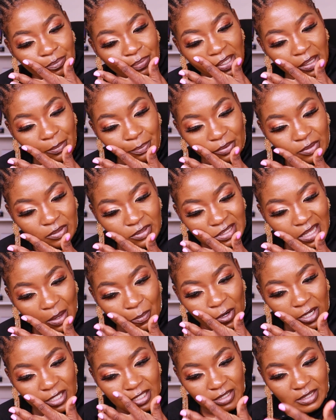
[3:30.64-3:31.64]
people.
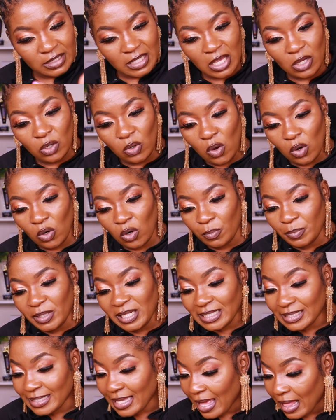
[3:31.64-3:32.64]
Someone is saying Gogo,
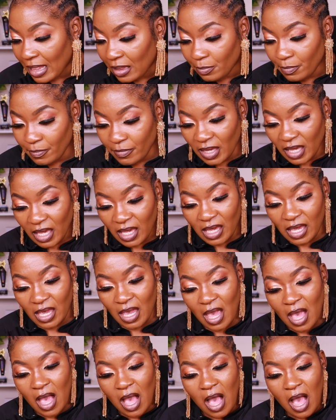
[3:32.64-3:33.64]
please help
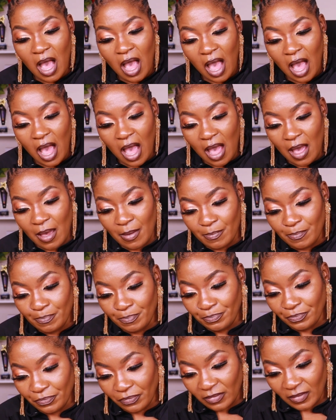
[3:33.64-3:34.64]
me.
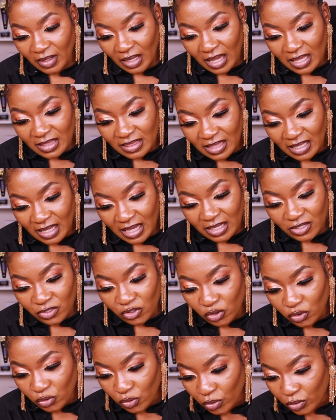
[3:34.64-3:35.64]
And then,
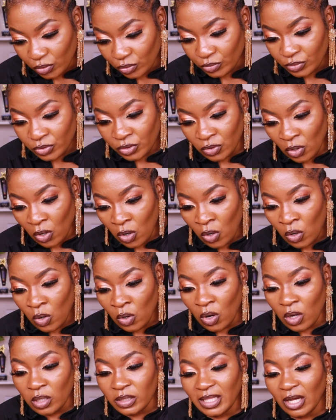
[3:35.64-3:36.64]
you know,
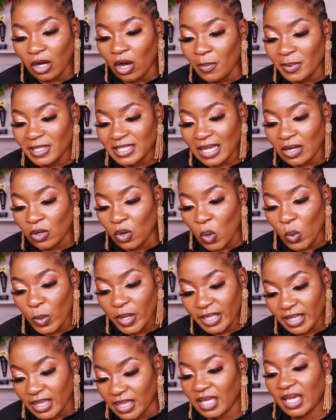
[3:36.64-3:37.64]
so the comments are
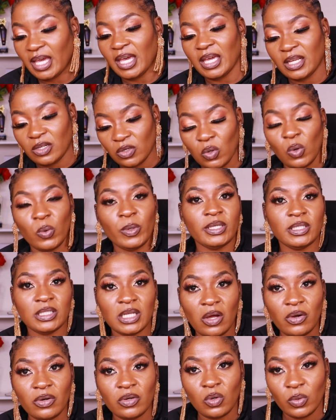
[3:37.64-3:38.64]
going there and going
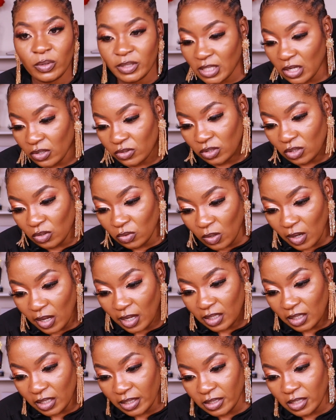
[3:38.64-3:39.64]
down, going down. You can go
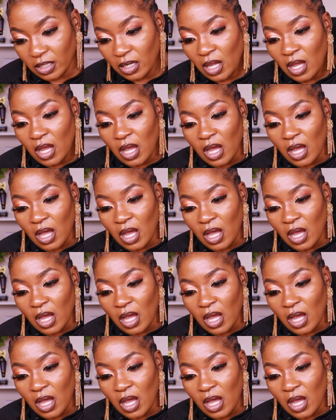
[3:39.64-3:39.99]
ahead